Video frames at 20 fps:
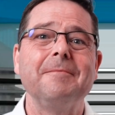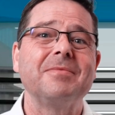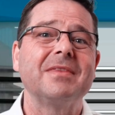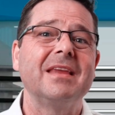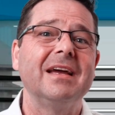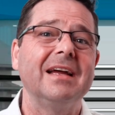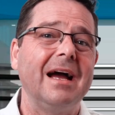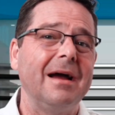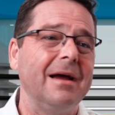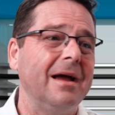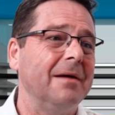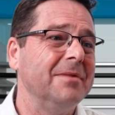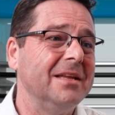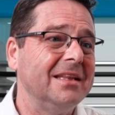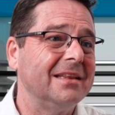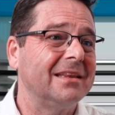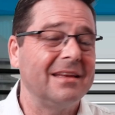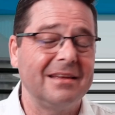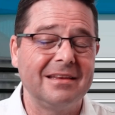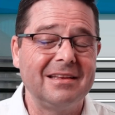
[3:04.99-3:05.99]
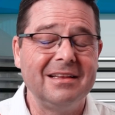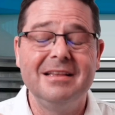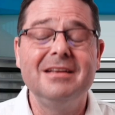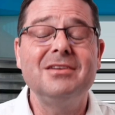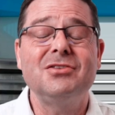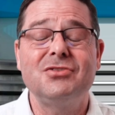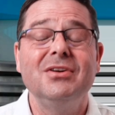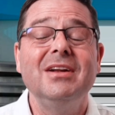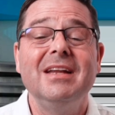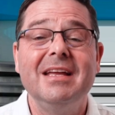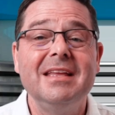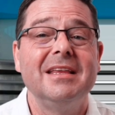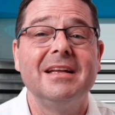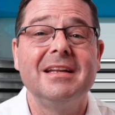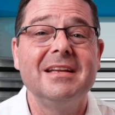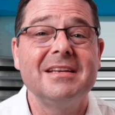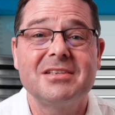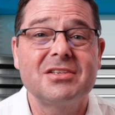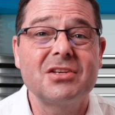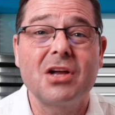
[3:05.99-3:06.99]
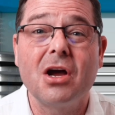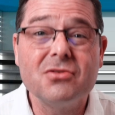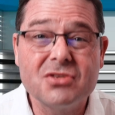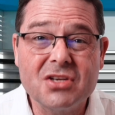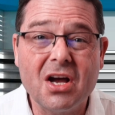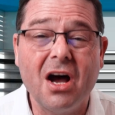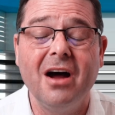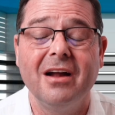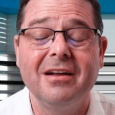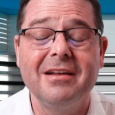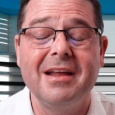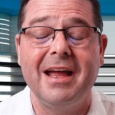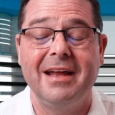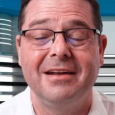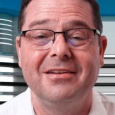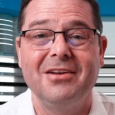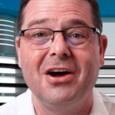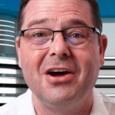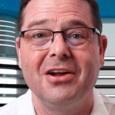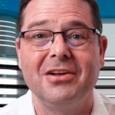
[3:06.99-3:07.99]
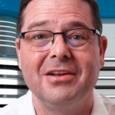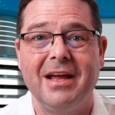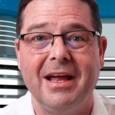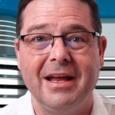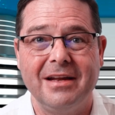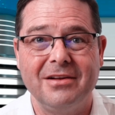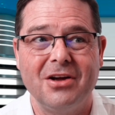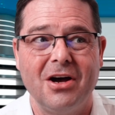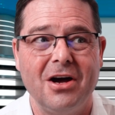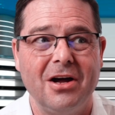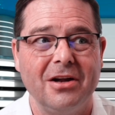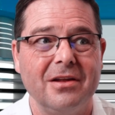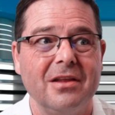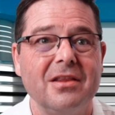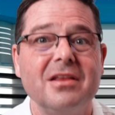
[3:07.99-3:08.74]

Literally the list goes on and on and on.